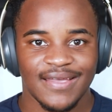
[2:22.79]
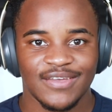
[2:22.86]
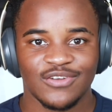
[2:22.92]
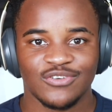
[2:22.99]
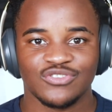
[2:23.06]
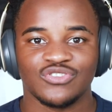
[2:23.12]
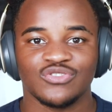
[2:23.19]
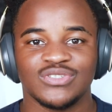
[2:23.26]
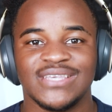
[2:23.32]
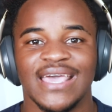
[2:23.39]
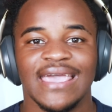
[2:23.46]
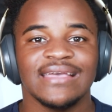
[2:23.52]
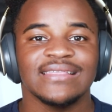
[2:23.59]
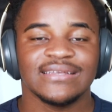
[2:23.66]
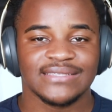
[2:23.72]
You know, so
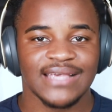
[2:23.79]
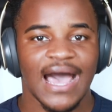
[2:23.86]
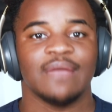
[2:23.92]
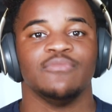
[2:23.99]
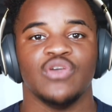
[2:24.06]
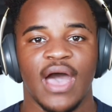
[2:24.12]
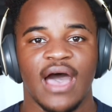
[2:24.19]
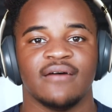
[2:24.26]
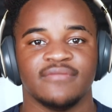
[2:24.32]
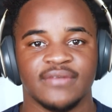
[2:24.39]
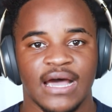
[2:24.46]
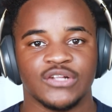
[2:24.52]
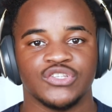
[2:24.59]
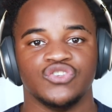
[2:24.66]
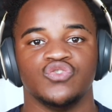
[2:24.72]
take the time you have
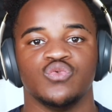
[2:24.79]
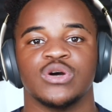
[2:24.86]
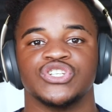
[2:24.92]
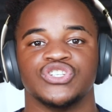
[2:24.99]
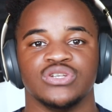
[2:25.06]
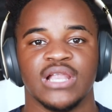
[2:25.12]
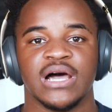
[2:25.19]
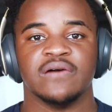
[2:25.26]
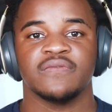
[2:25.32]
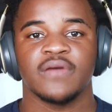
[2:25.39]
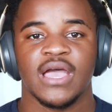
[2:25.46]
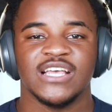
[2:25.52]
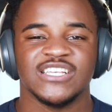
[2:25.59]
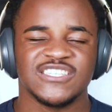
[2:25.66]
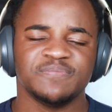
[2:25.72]
now to do what you love.
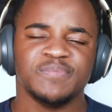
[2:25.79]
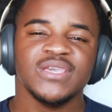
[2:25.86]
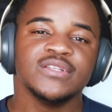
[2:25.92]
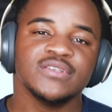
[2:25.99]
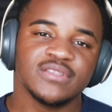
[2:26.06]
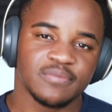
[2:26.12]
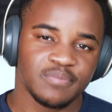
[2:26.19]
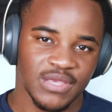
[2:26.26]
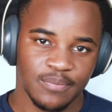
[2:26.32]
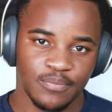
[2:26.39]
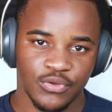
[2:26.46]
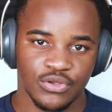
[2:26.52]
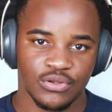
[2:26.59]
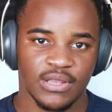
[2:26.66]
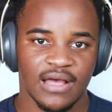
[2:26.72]
Speak to the
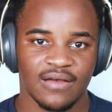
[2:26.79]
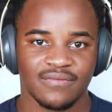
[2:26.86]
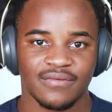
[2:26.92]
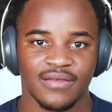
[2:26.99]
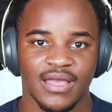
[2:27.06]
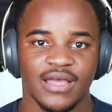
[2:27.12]
people you love.